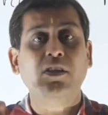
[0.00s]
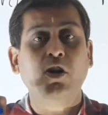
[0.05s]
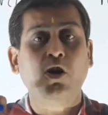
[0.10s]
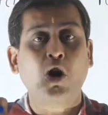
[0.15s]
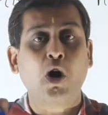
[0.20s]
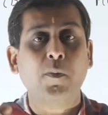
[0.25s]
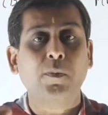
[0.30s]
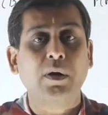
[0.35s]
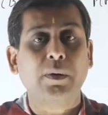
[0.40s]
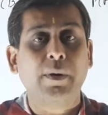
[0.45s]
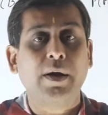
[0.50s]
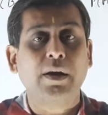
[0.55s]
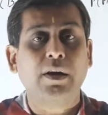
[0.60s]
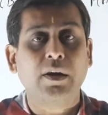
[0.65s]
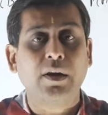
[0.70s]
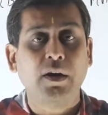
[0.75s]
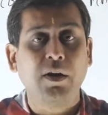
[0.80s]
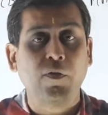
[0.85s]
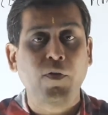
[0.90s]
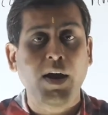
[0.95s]
the
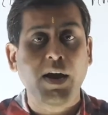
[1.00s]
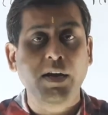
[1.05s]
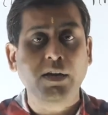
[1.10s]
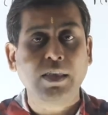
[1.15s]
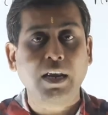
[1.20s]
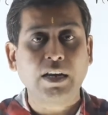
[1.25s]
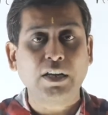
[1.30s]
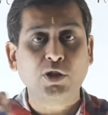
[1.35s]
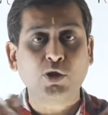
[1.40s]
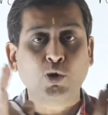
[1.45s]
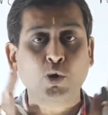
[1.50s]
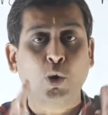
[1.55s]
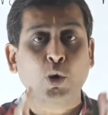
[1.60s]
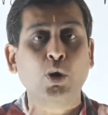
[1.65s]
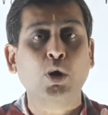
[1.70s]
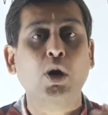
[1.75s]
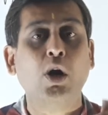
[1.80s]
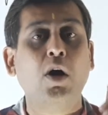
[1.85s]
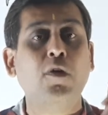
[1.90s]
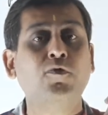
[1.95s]
complementary event, that is
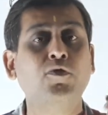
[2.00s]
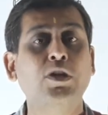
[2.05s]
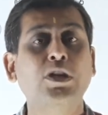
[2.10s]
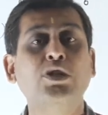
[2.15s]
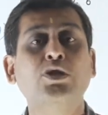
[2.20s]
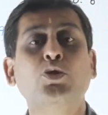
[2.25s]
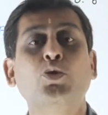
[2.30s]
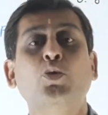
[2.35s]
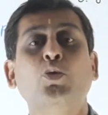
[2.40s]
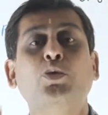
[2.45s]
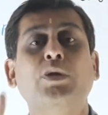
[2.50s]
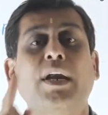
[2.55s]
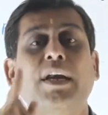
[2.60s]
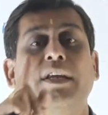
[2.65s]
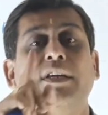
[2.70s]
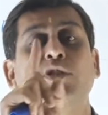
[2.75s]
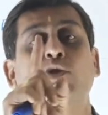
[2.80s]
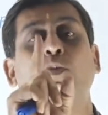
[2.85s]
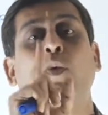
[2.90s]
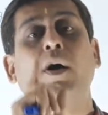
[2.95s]
total of these two, that
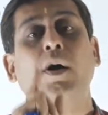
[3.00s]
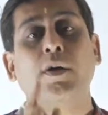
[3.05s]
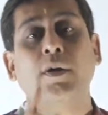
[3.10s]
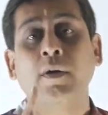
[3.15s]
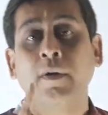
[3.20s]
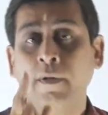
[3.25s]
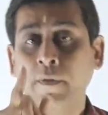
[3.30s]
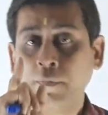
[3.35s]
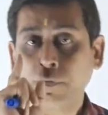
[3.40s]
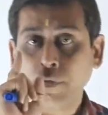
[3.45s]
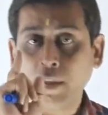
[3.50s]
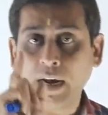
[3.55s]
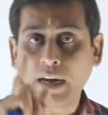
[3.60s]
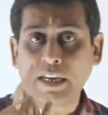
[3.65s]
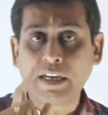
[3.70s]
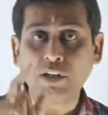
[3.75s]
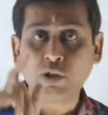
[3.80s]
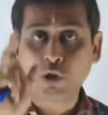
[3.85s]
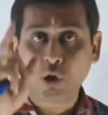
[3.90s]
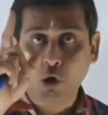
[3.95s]
is 1, that
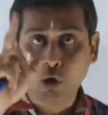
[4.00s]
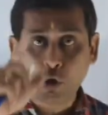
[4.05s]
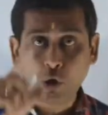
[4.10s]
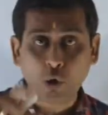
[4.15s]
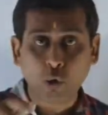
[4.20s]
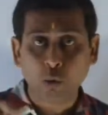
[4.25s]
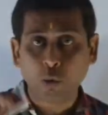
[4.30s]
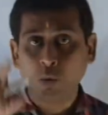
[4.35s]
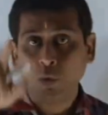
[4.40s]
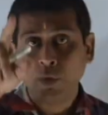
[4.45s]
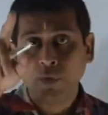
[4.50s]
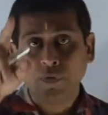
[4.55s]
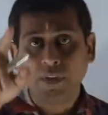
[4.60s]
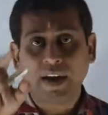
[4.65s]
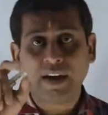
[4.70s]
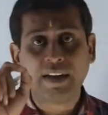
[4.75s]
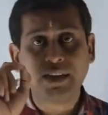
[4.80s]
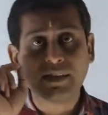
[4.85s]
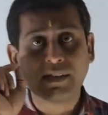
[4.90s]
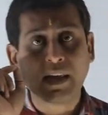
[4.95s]
is U,
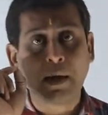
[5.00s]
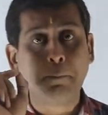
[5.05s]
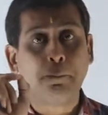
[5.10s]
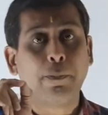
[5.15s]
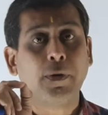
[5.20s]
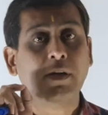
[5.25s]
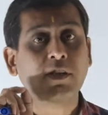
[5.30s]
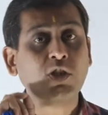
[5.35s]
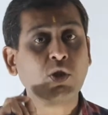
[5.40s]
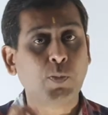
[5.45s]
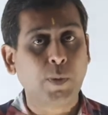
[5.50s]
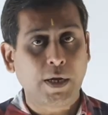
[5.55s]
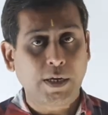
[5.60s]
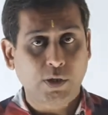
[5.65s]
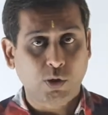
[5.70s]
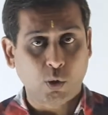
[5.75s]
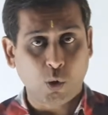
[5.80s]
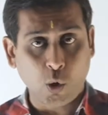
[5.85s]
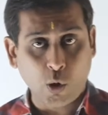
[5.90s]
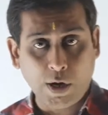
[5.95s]
that is sample
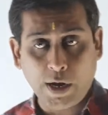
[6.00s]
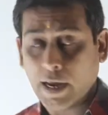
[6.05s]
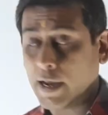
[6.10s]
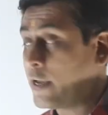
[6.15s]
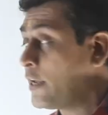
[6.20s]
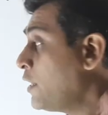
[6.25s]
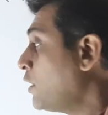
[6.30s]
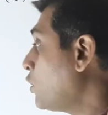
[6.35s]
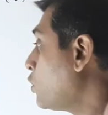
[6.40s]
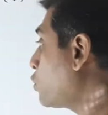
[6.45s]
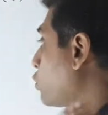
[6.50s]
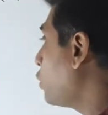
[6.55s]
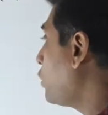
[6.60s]
space. Okay, so